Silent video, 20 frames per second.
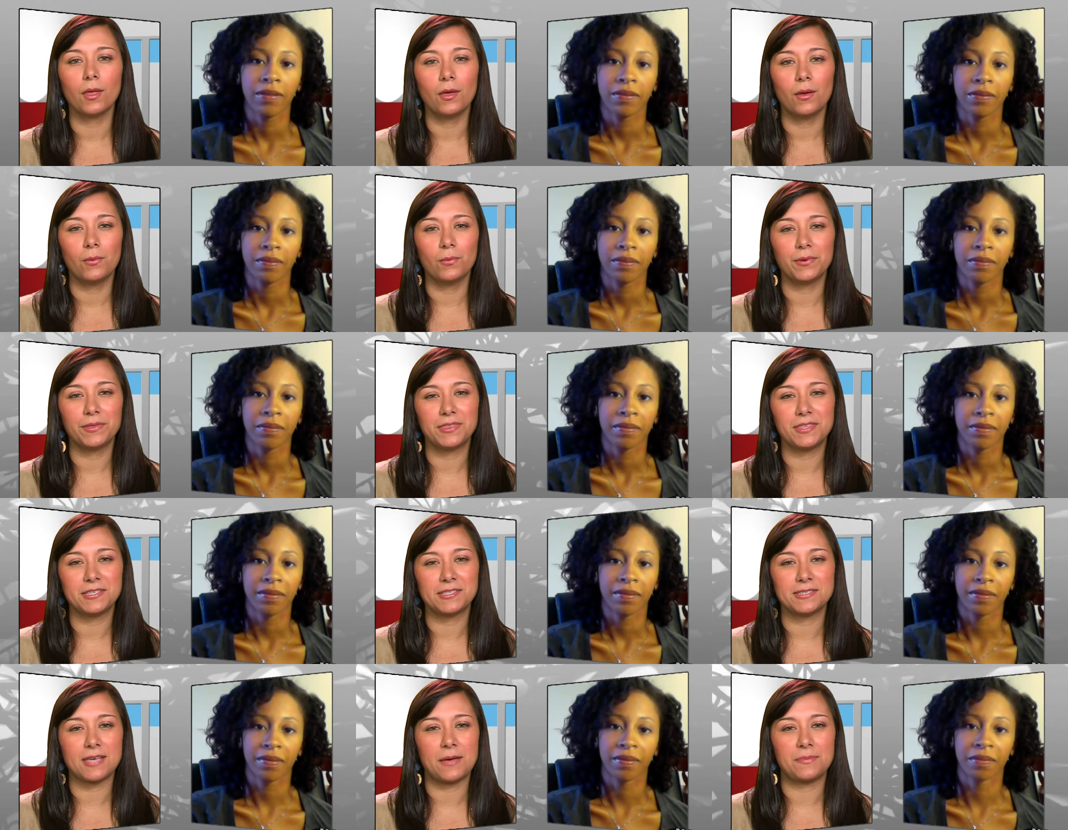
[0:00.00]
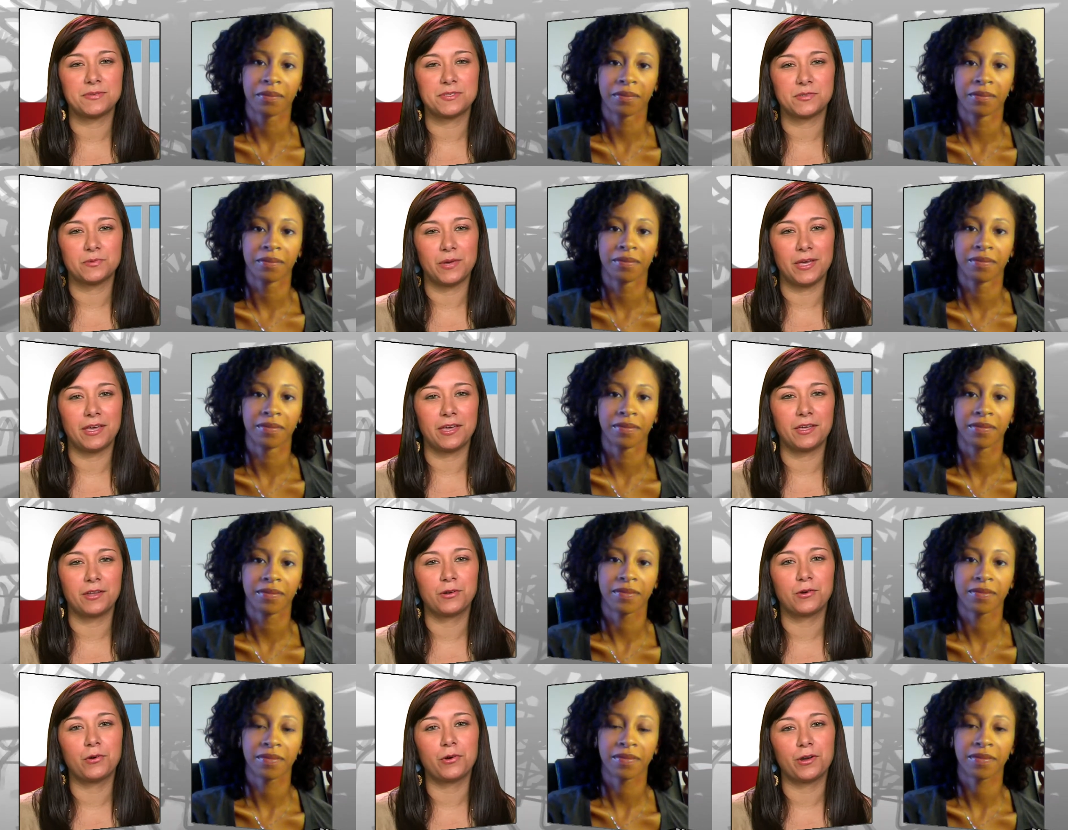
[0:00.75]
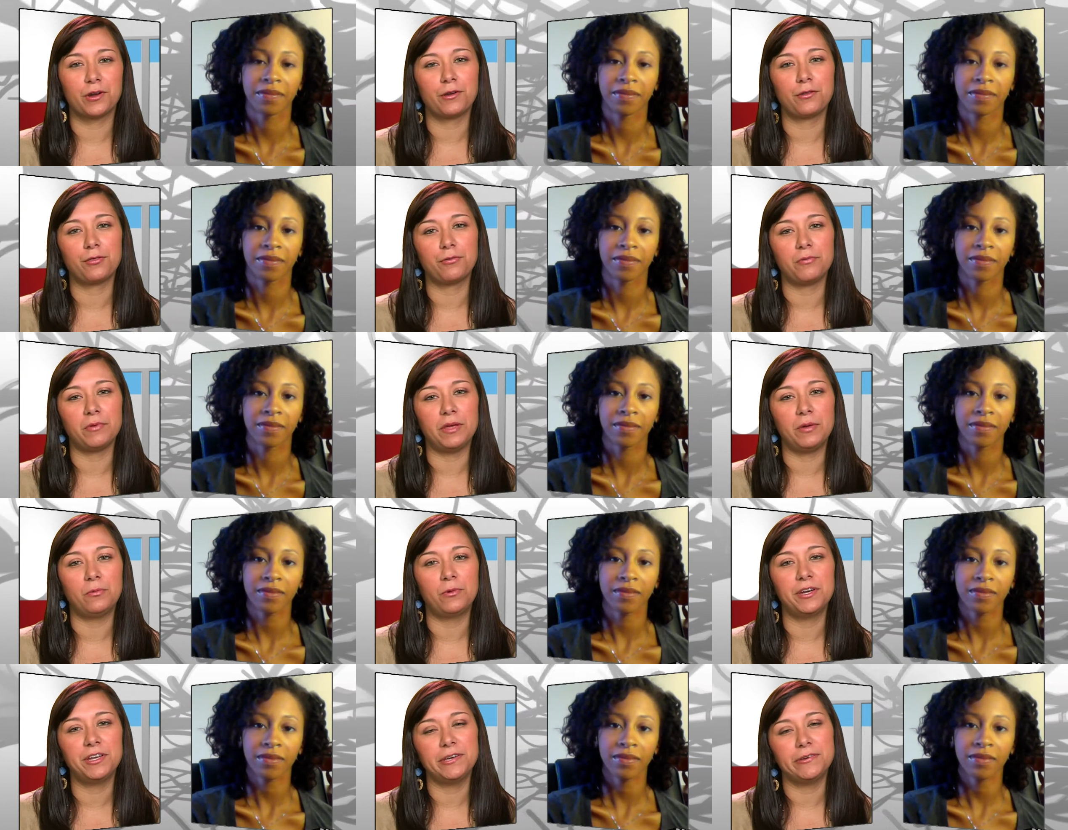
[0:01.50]
Speaker 1: With this upswing in quarter three, what do
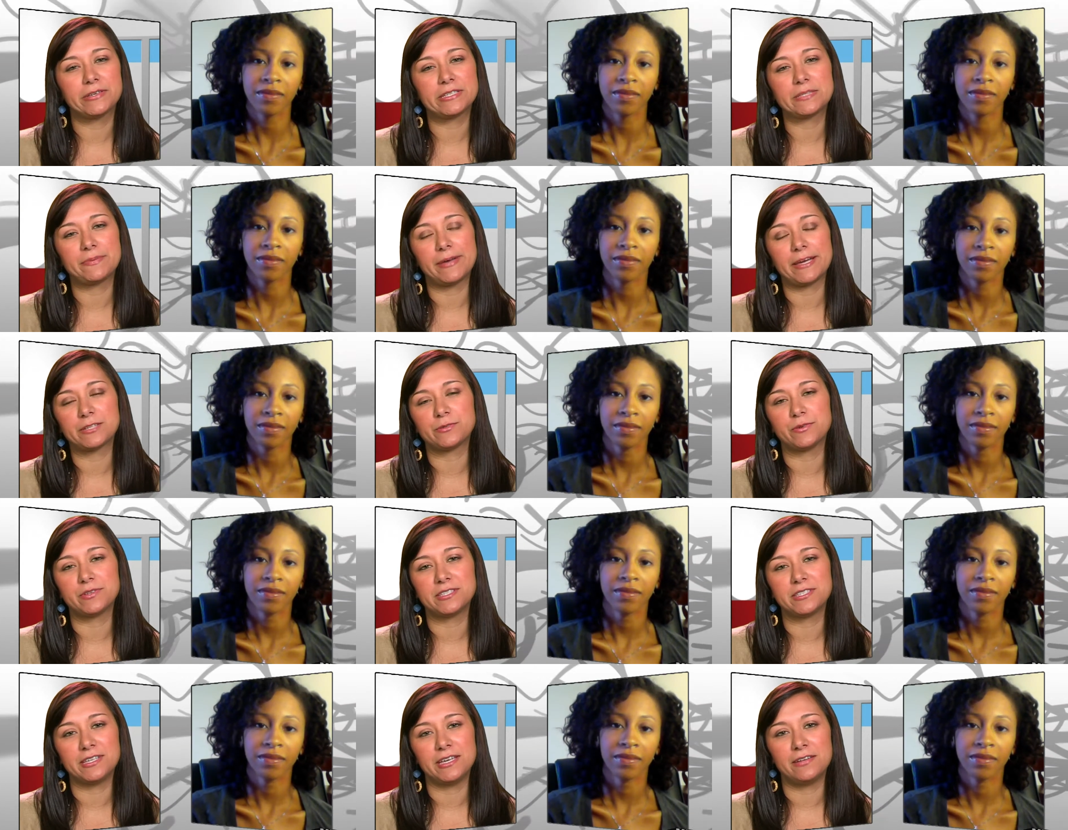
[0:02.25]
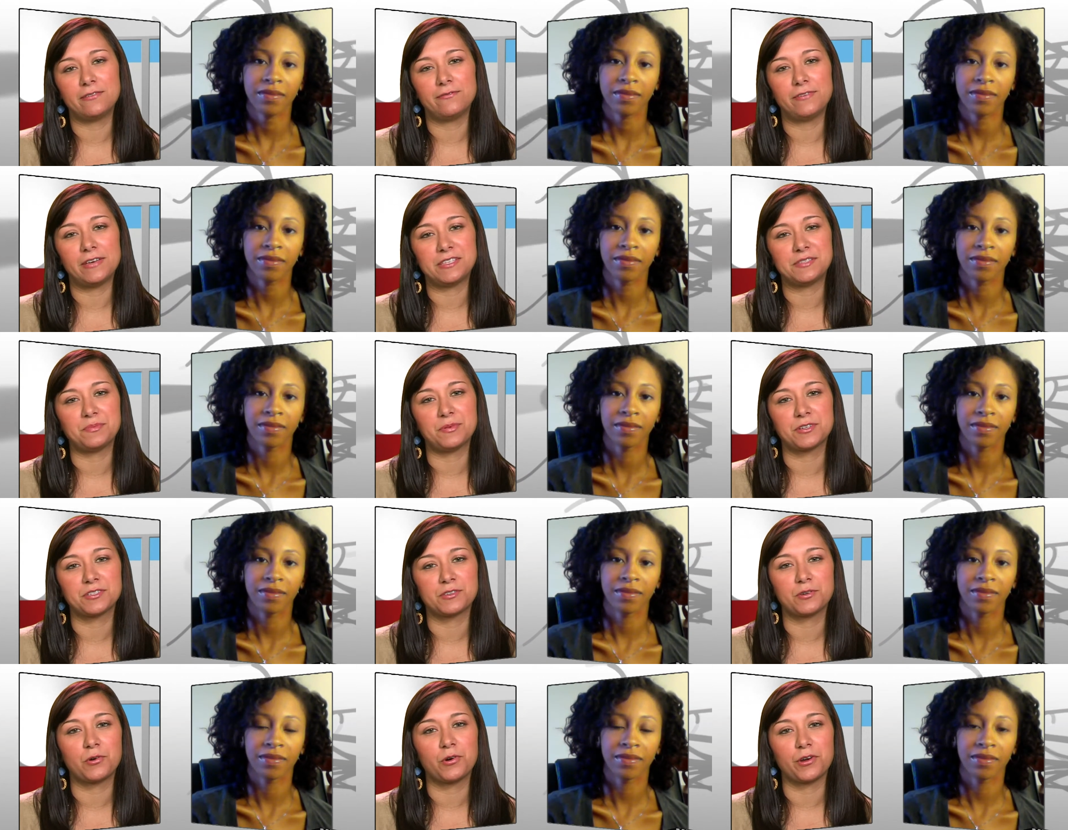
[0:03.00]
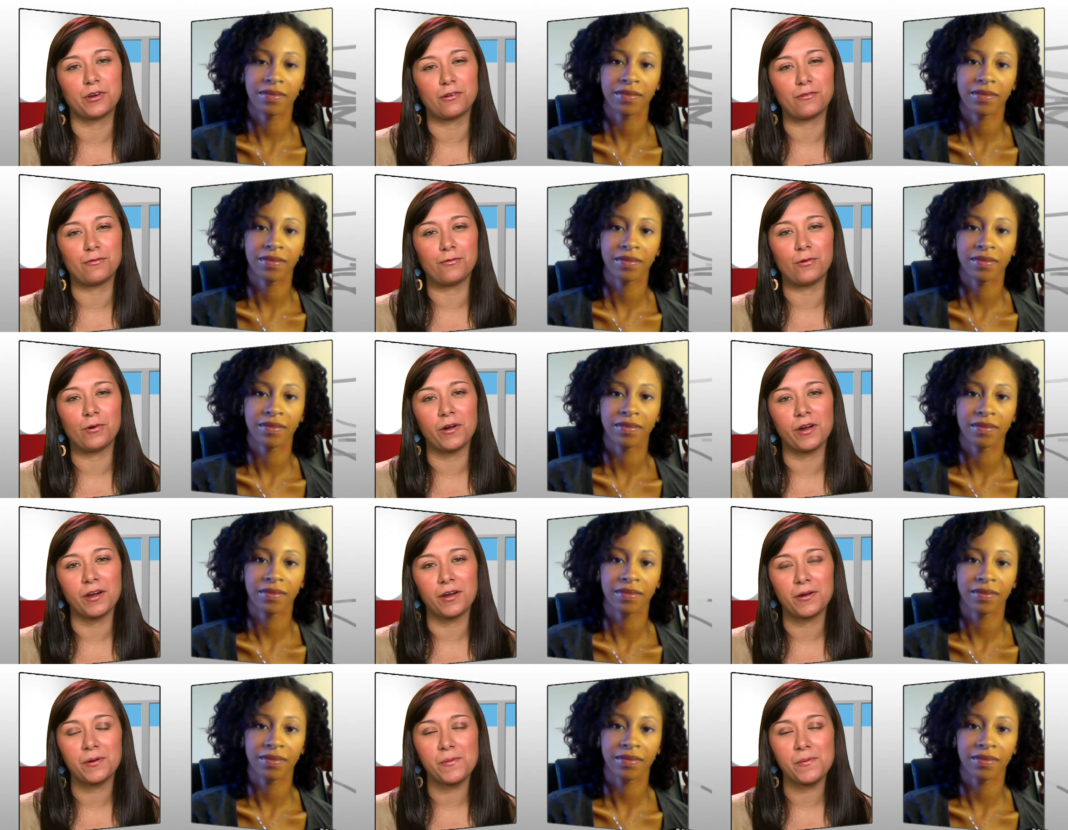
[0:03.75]
you expect we'll see in Facebook's quarter four?